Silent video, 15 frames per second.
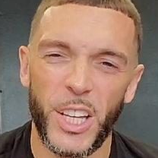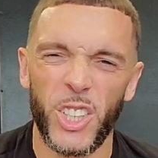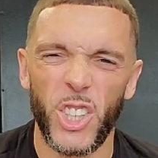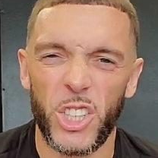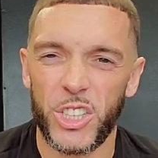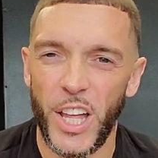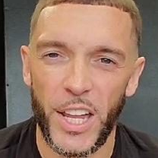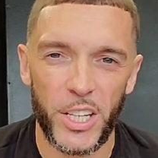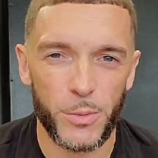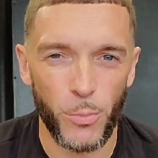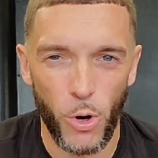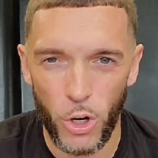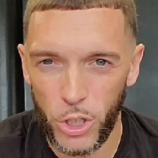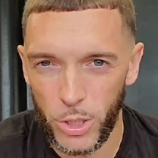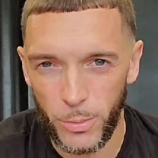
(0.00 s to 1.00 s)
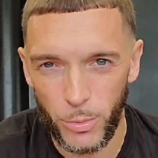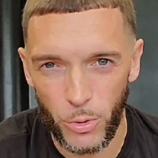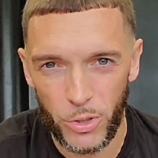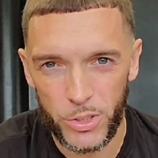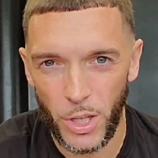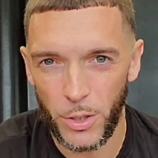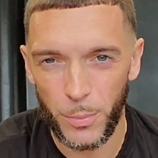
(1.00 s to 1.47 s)
they're just not as
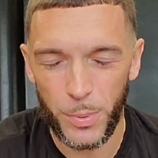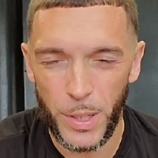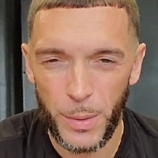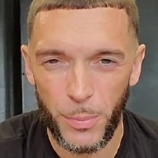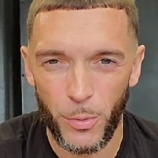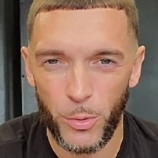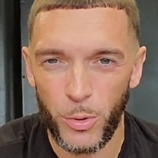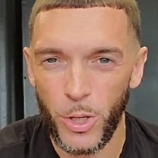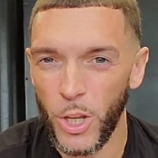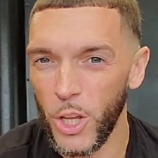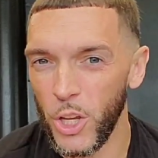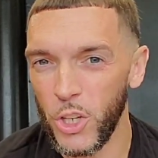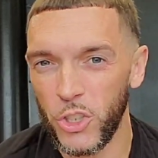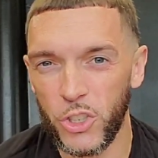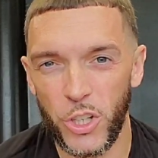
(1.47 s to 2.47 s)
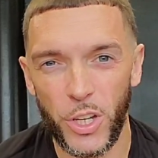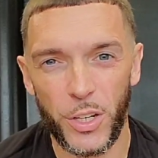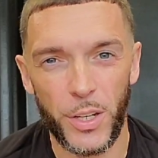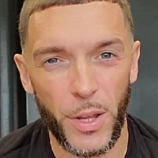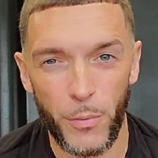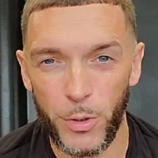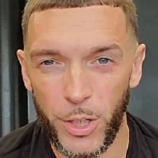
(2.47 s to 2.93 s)
marketable as other people, so you're
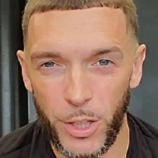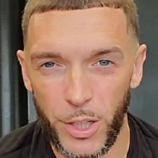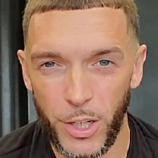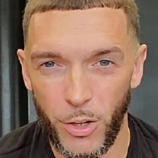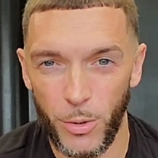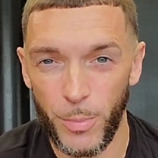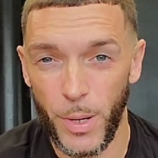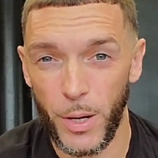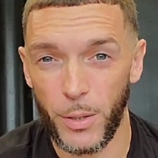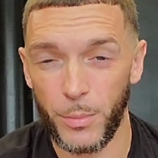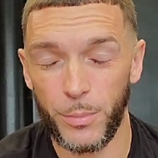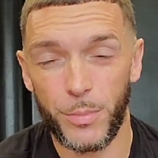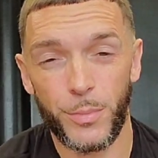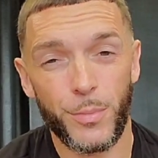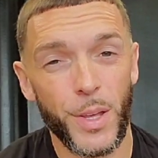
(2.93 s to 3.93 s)
never going to hear about them.